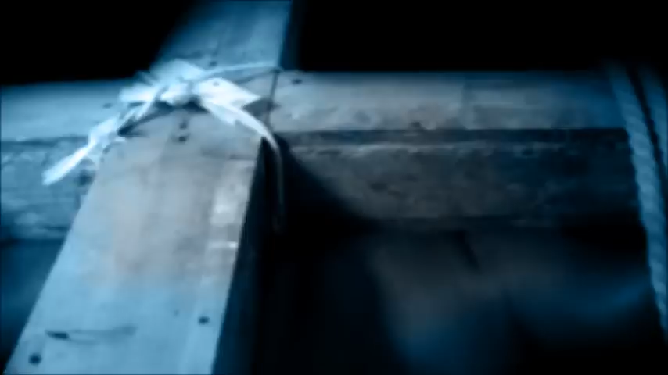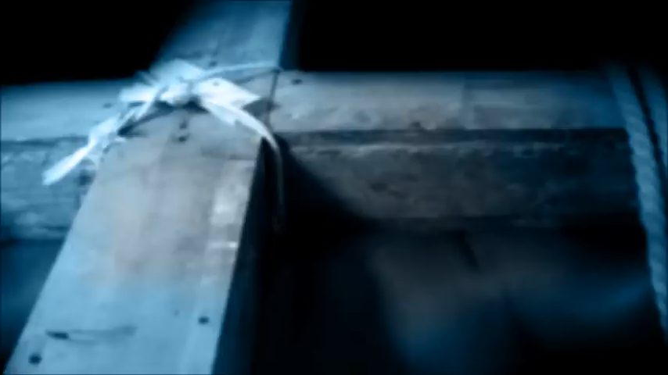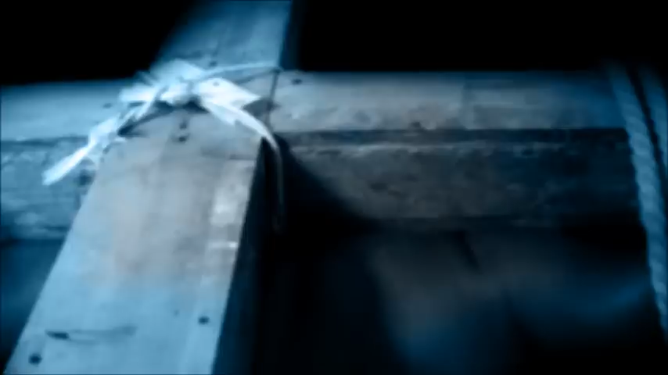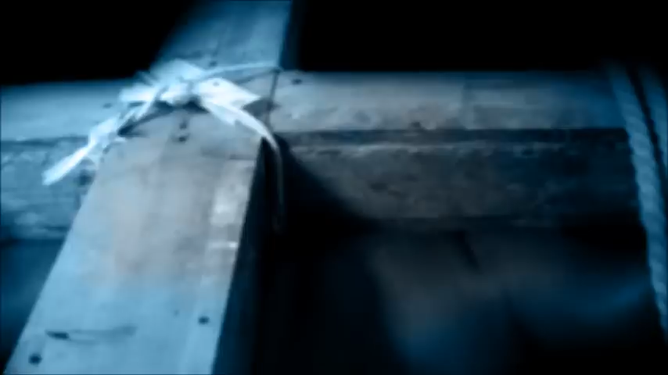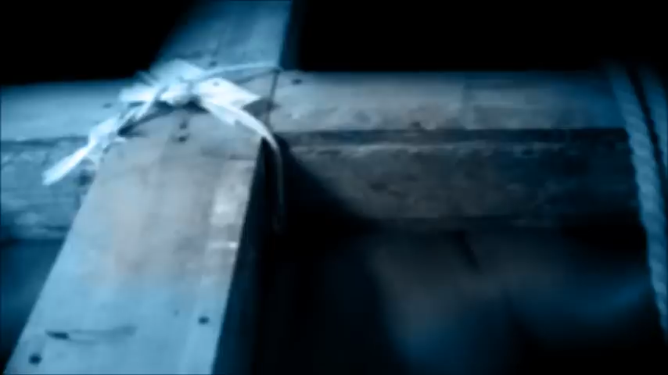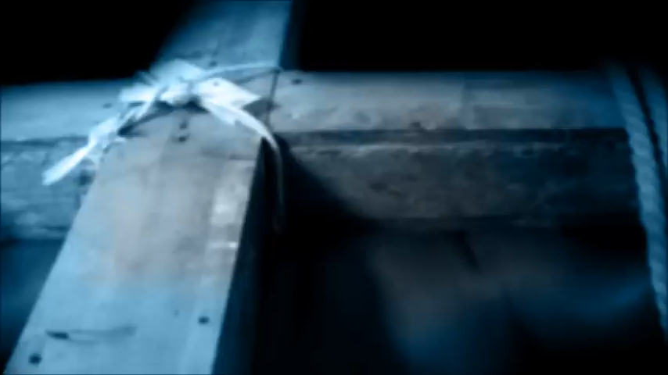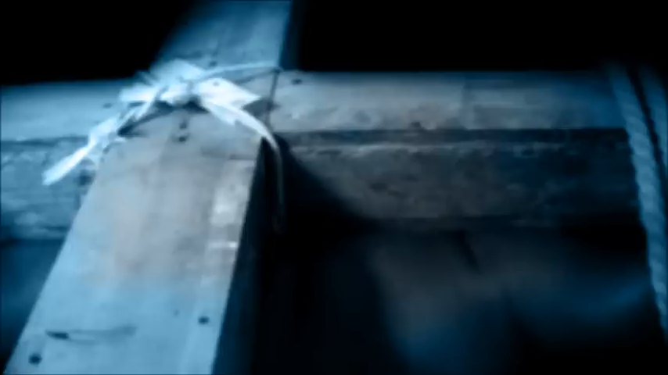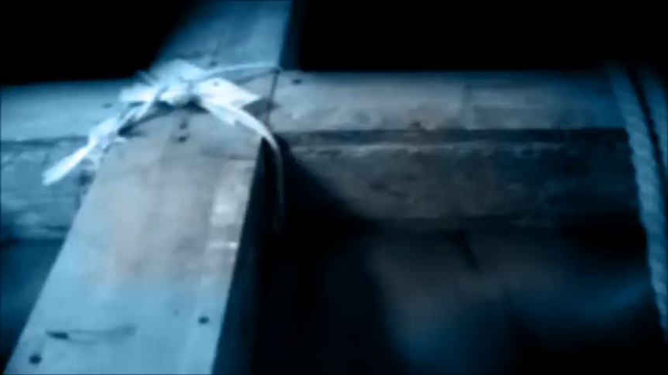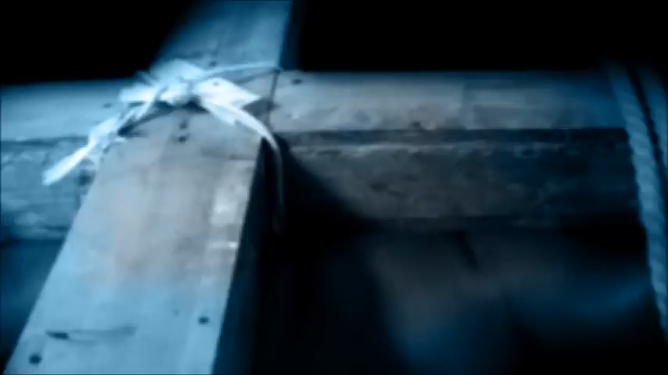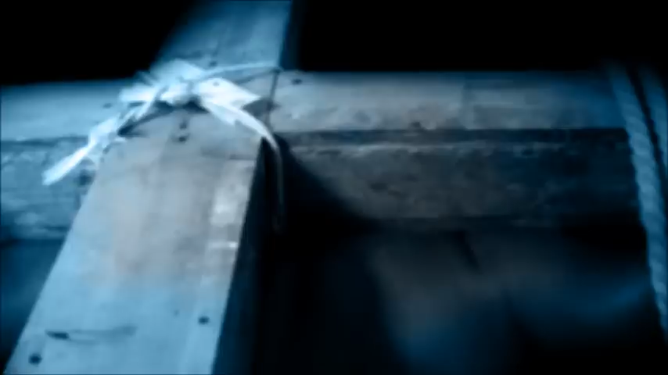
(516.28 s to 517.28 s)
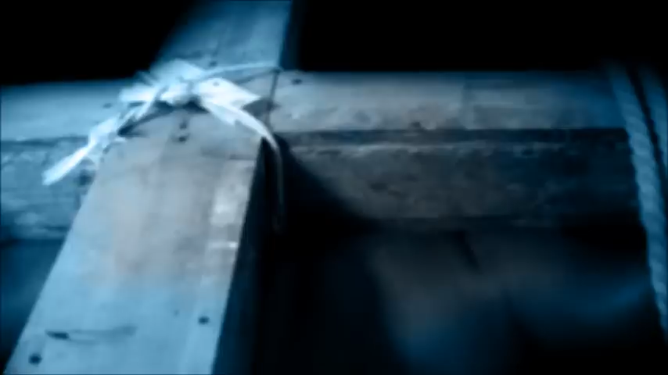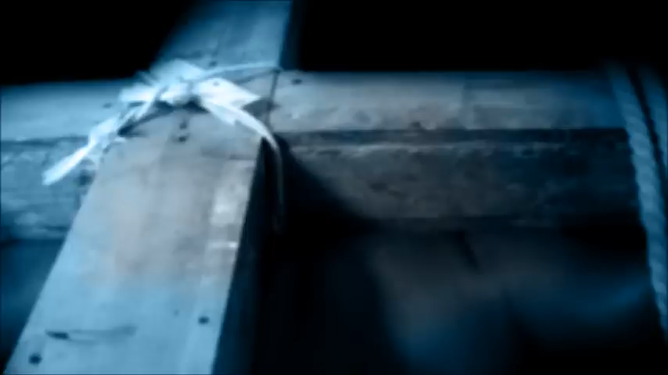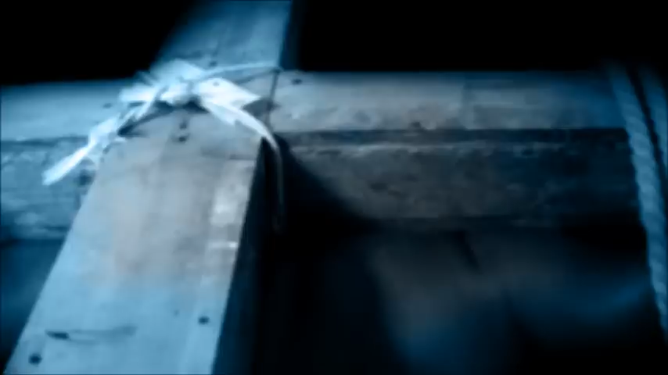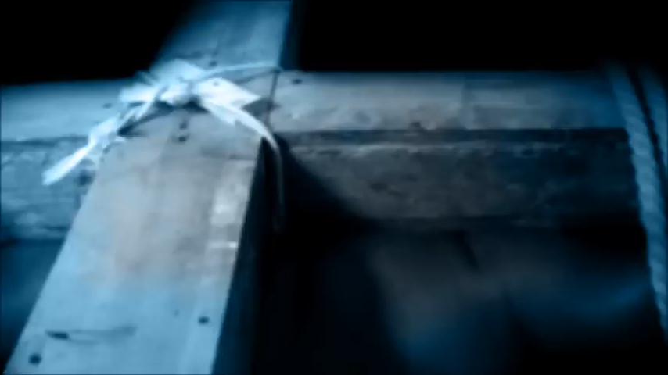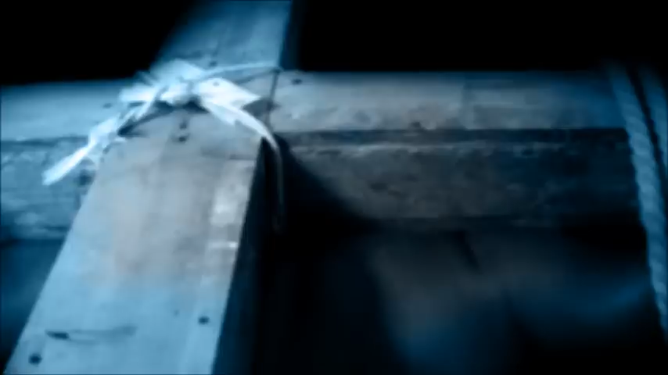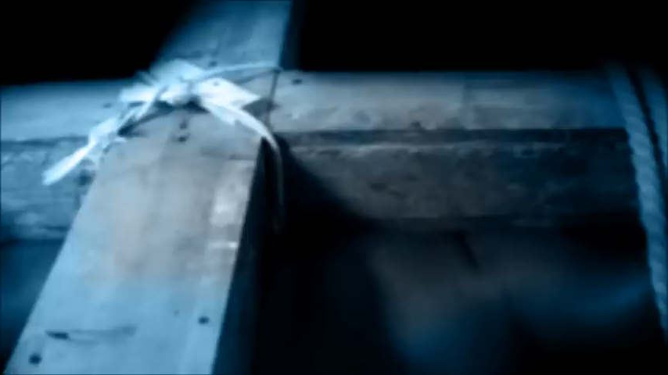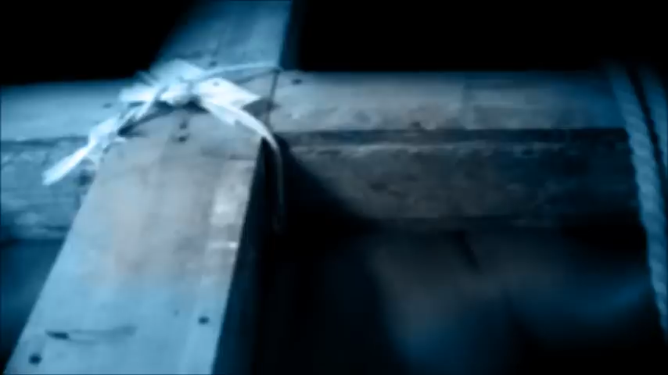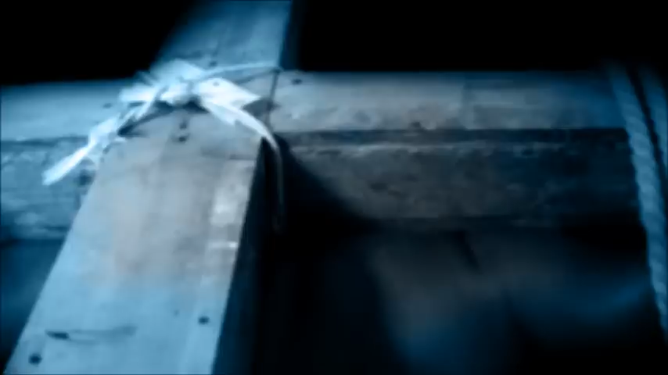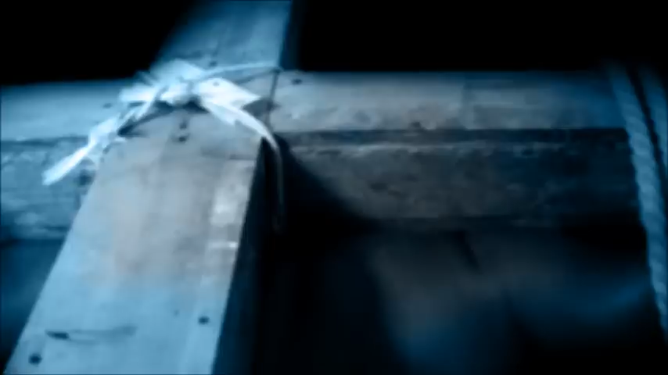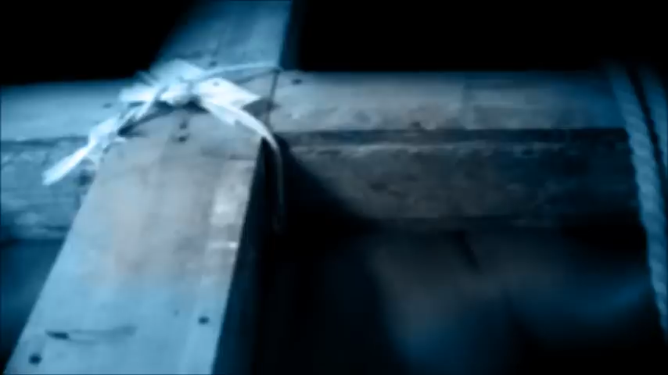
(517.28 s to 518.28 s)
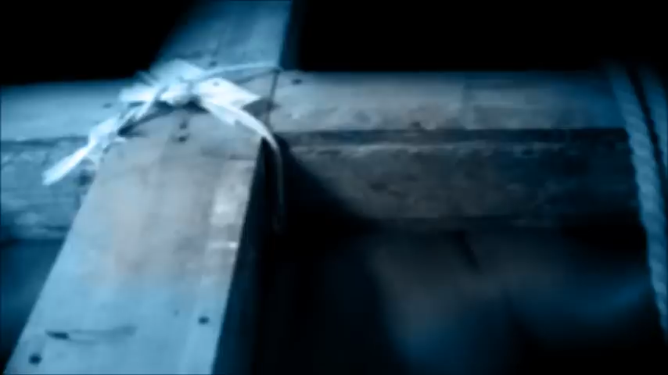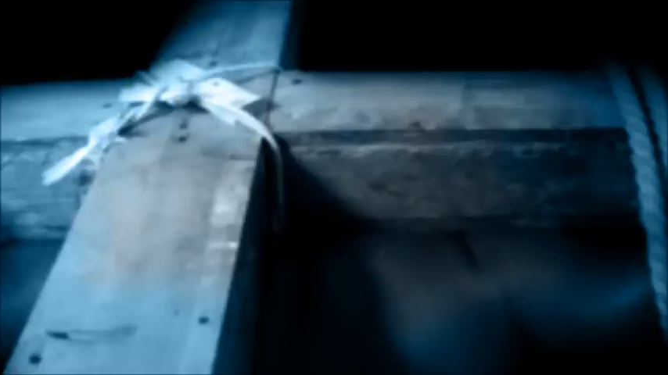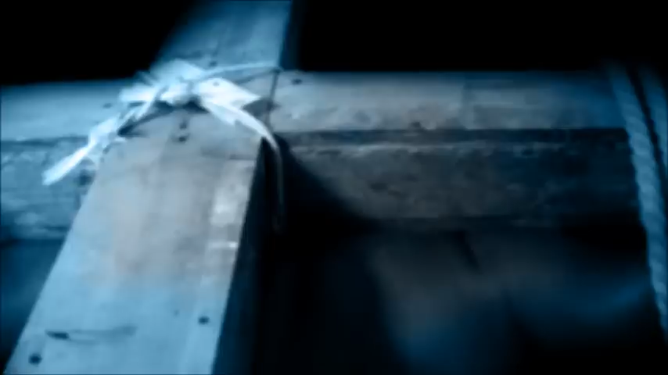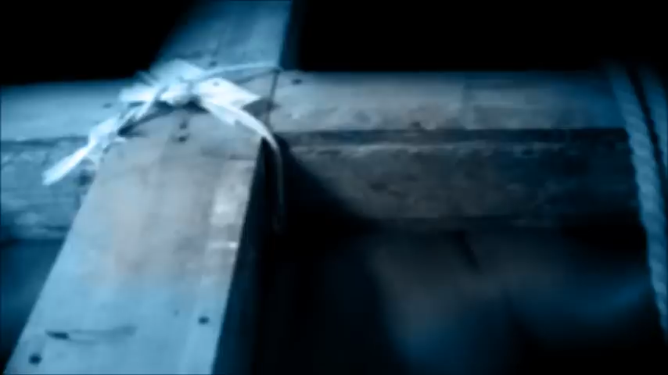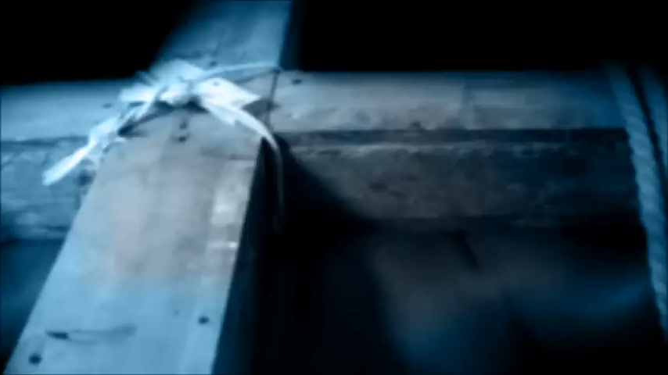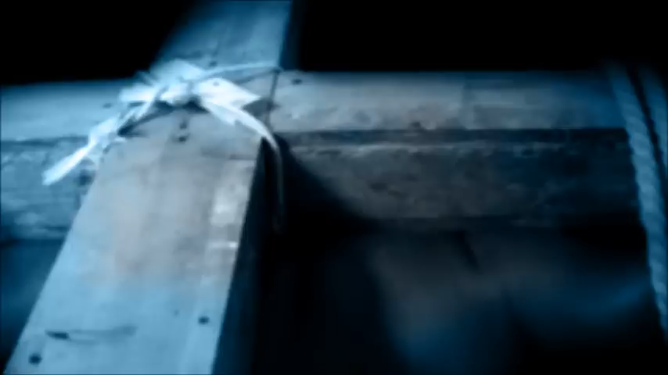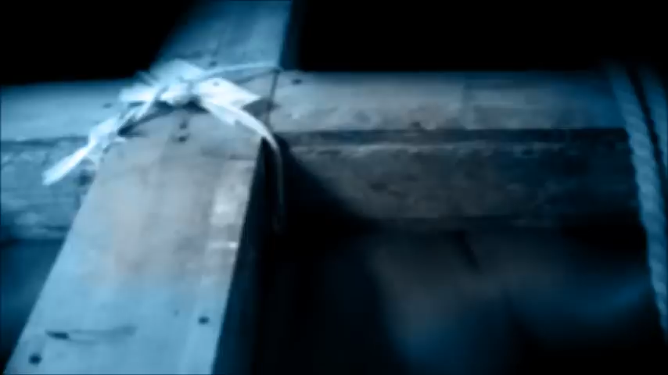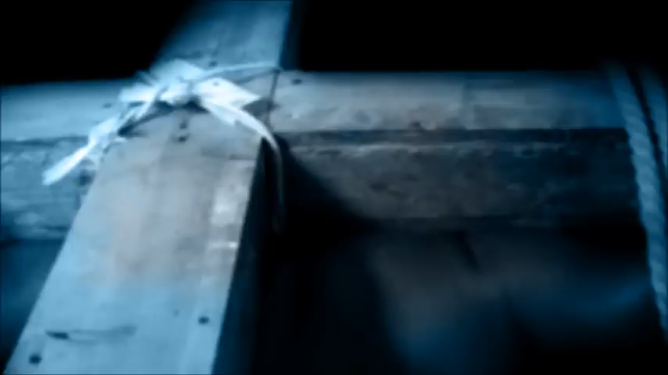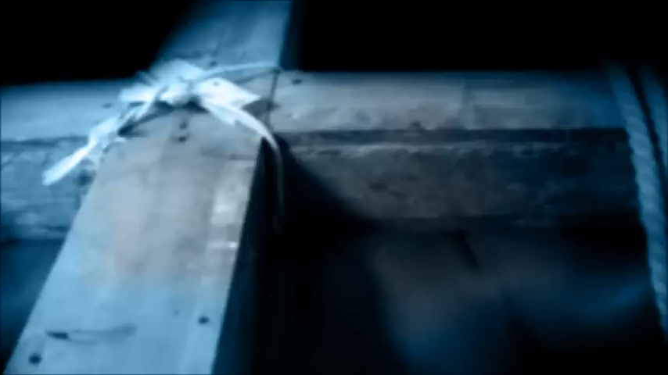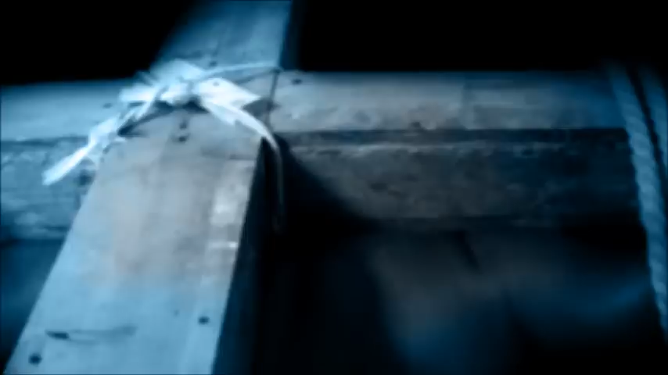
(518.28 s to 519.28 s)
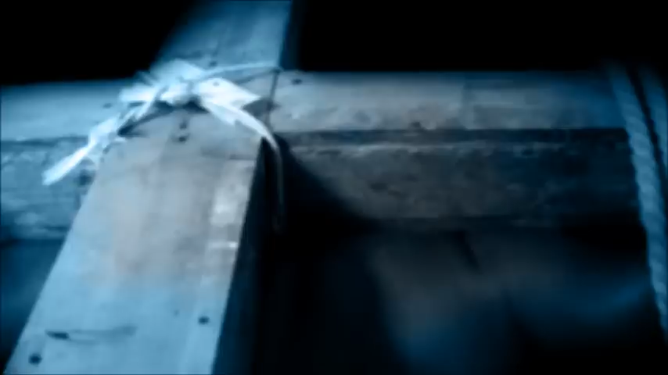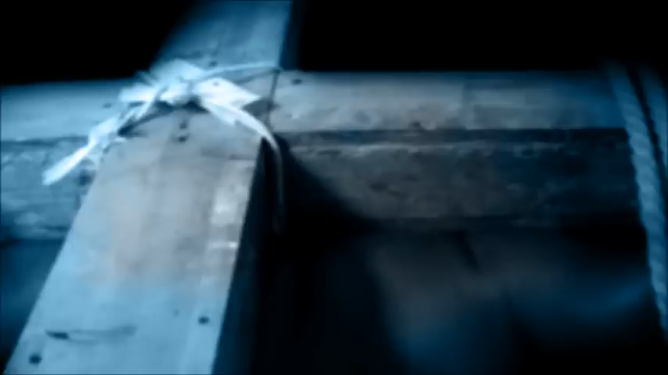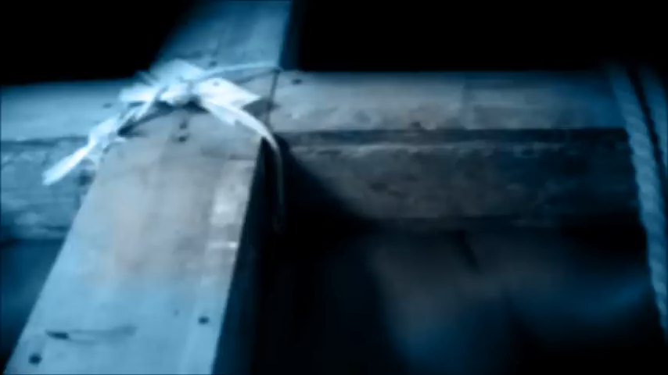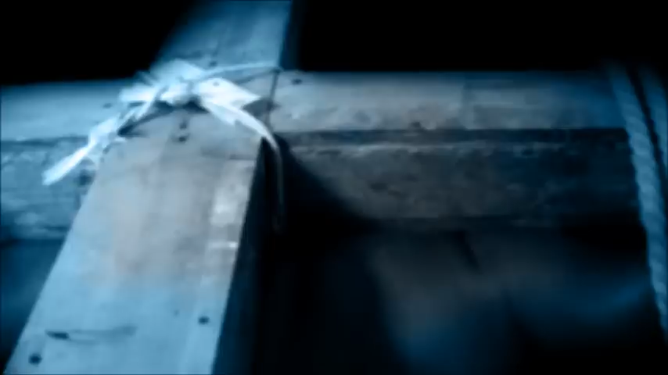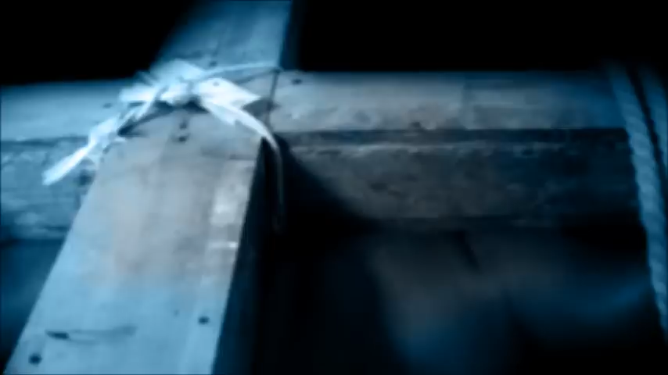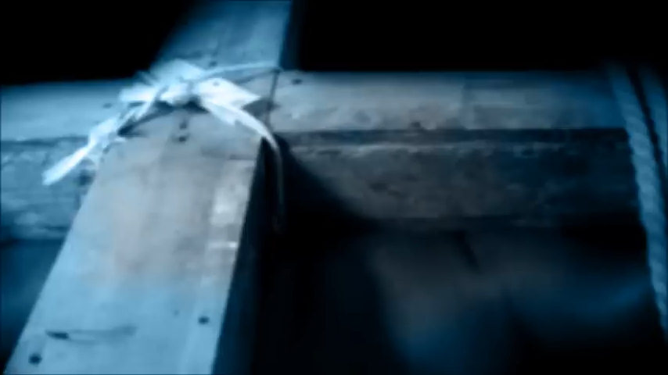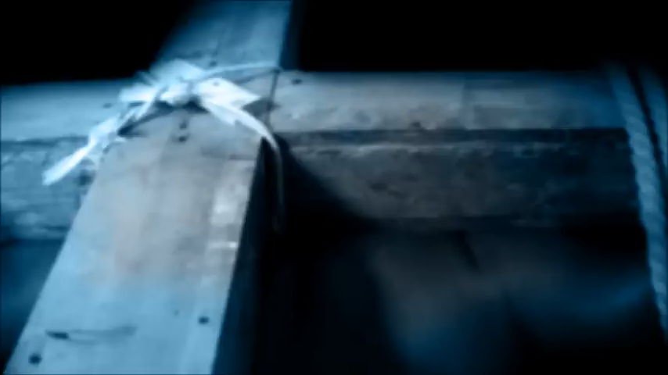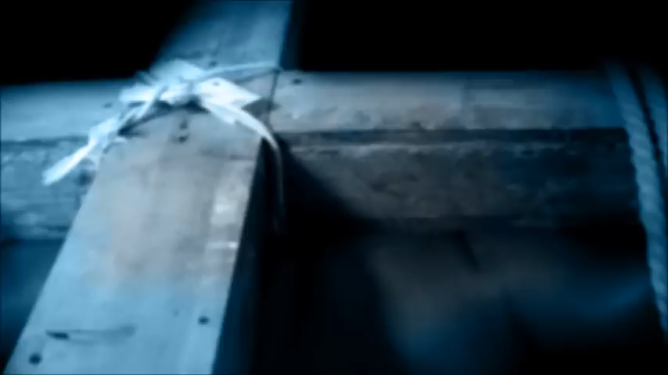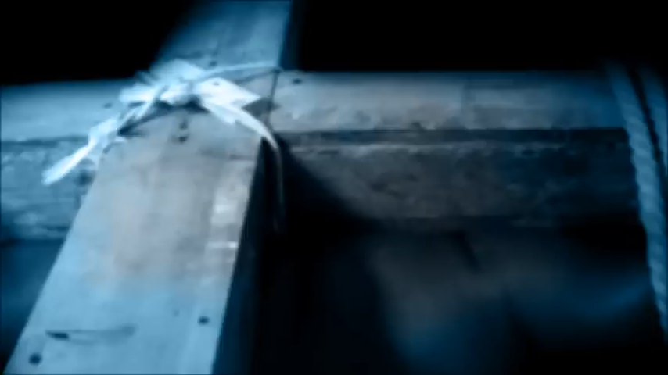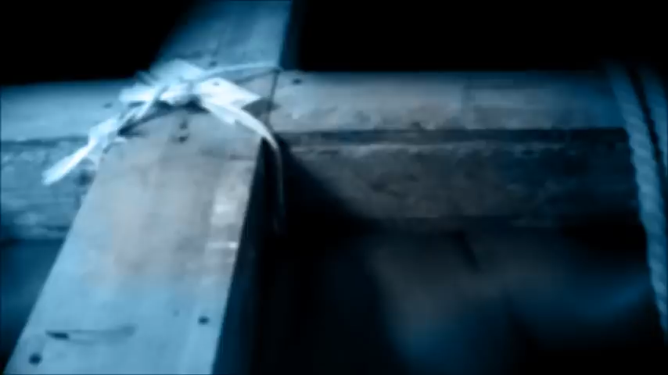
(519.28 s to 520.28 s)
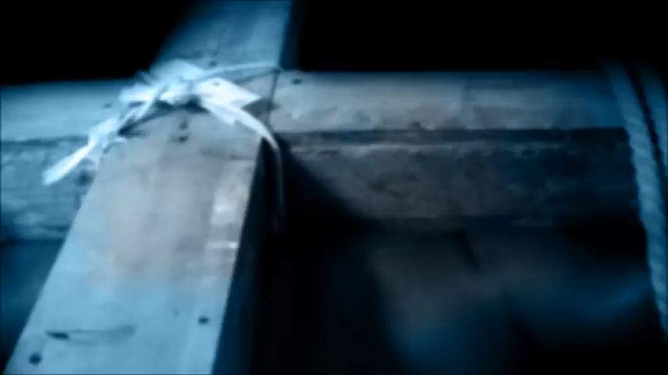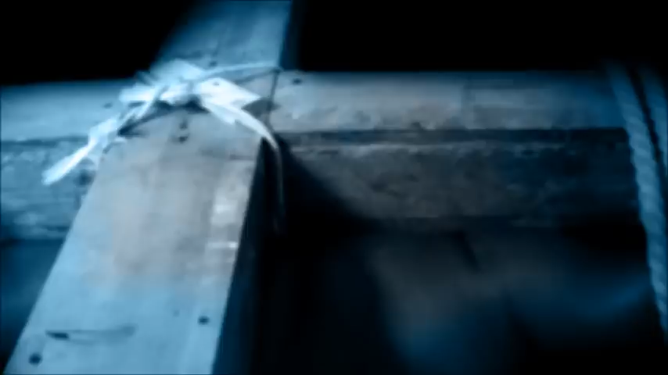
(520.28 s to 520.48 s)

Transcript: Nobody's mouth can be seen.